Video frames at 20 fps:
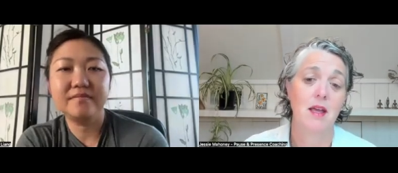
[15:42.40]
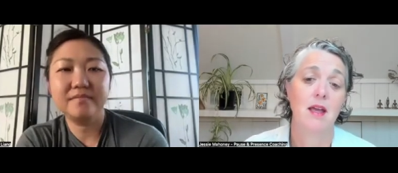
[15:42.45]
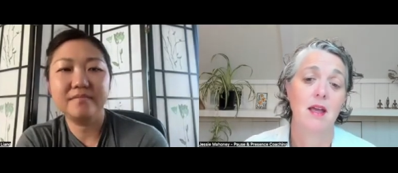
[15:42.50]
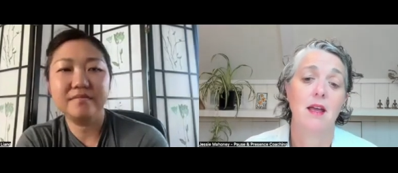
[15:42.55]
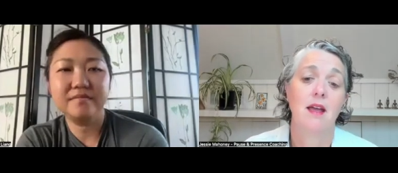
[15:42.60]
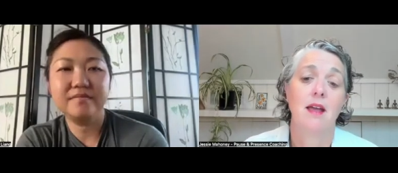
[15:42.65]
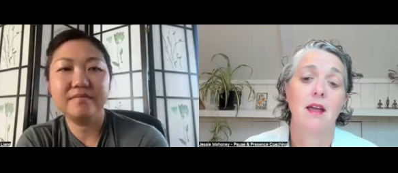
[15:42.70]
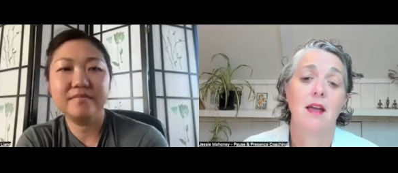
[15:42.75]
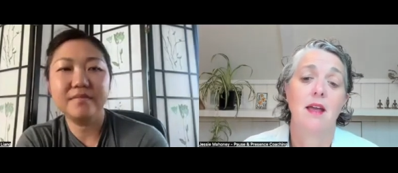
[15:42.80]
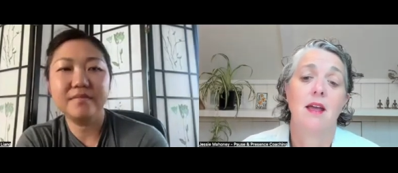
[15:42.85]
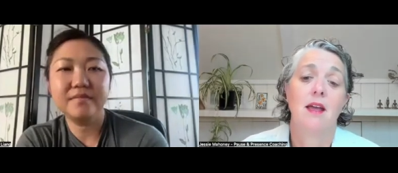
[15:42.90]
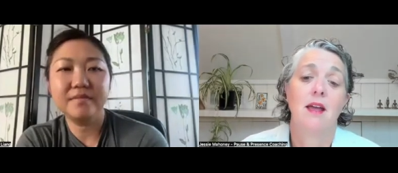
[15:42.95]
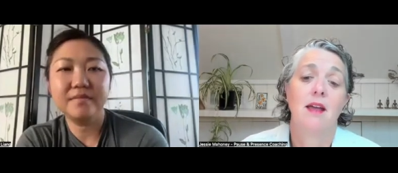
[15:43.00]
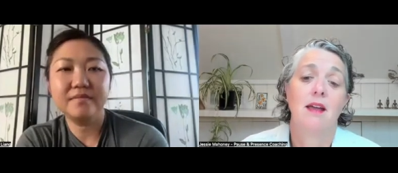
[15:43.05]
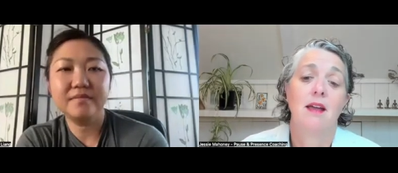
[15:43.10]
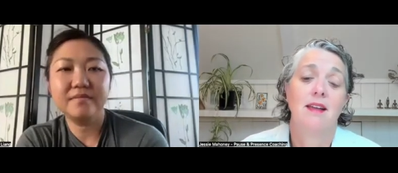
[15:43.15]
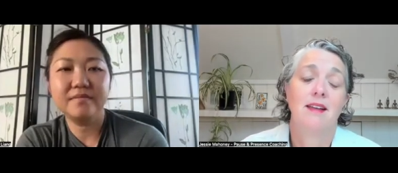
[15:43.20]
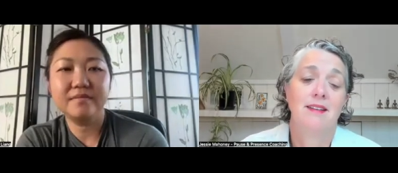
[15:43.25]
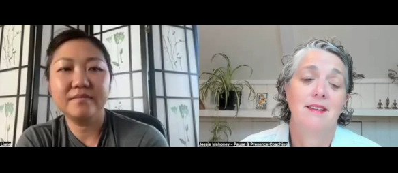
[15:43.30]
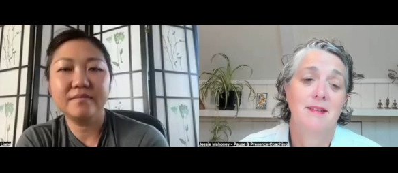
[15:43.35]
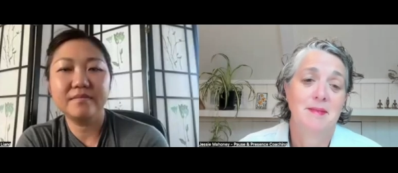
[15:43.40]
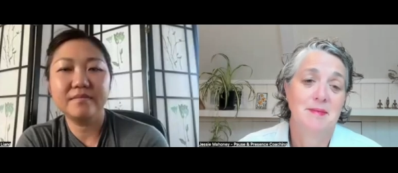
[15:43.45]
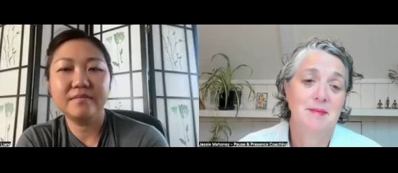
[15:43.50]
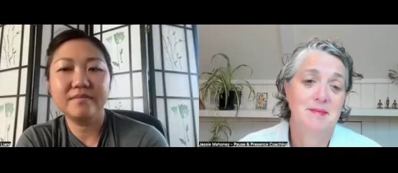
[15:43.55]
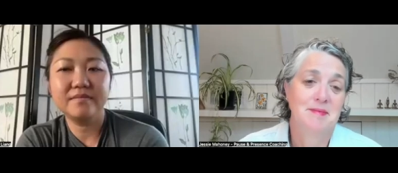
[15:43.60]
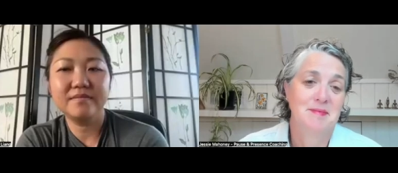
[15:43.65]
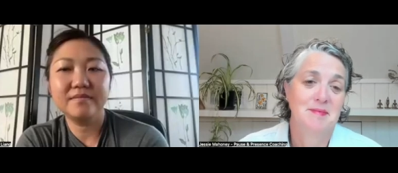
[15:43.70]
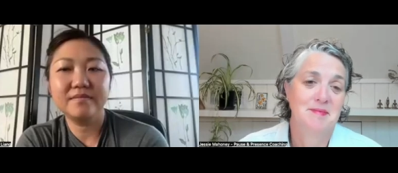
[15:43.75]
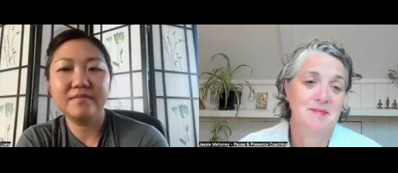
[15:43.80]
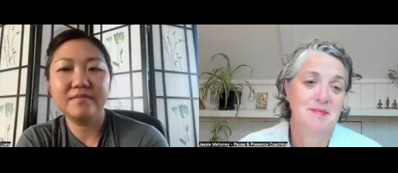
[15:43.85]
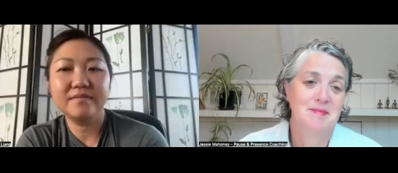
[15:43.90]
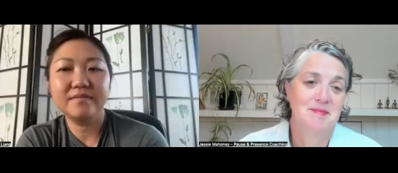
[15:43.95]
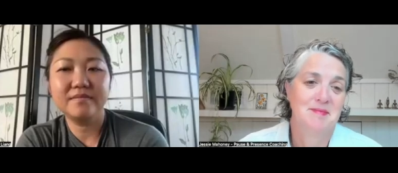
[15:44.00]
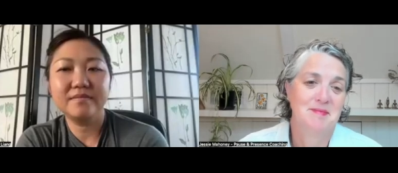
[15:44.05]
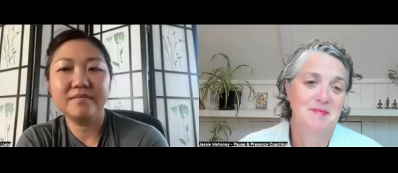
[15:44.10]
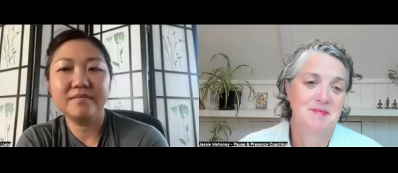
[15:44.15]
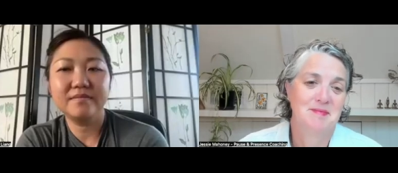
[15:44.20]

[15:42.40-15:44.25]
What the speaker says: Nothing is said.